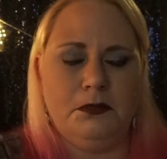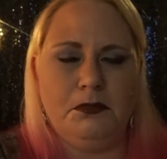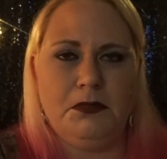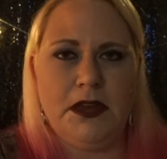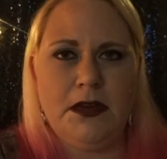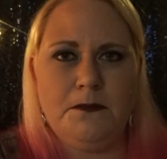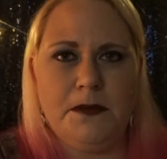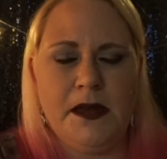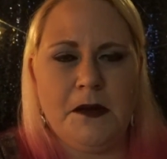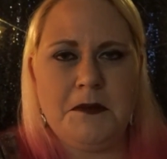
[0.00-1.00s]
Me,
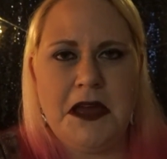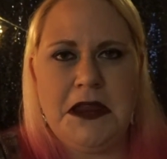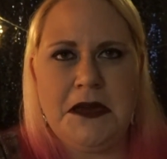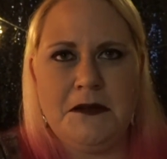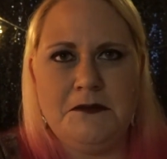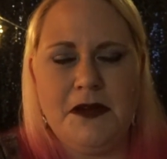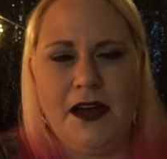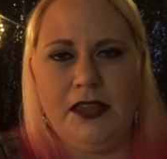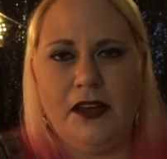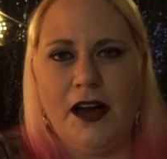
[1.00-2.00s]
being a medium,
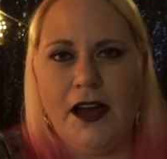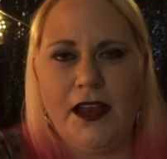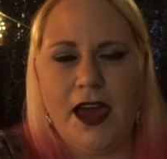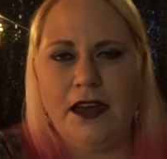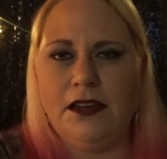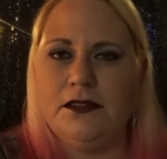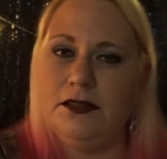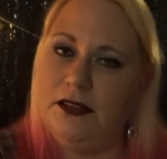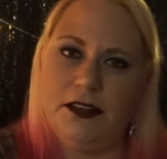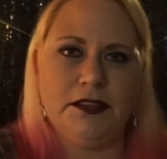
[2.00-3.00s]
I thought, hey,
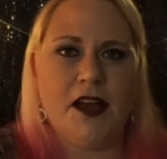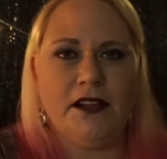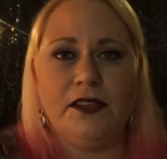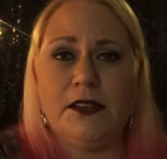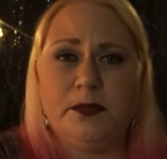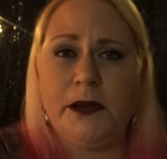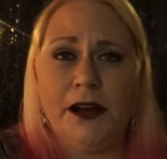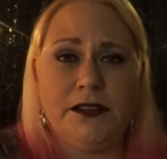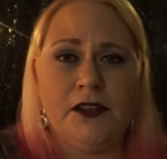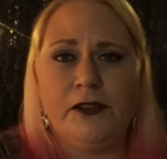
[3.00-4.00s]
let's talk to the
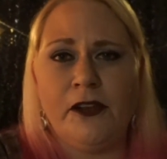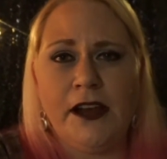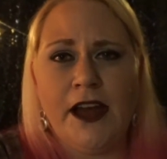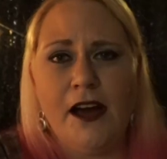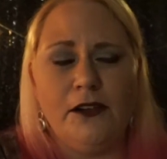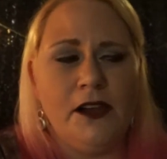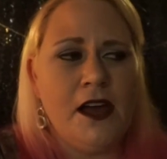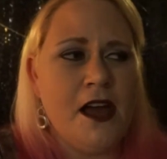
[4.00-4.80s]
spirits and find out.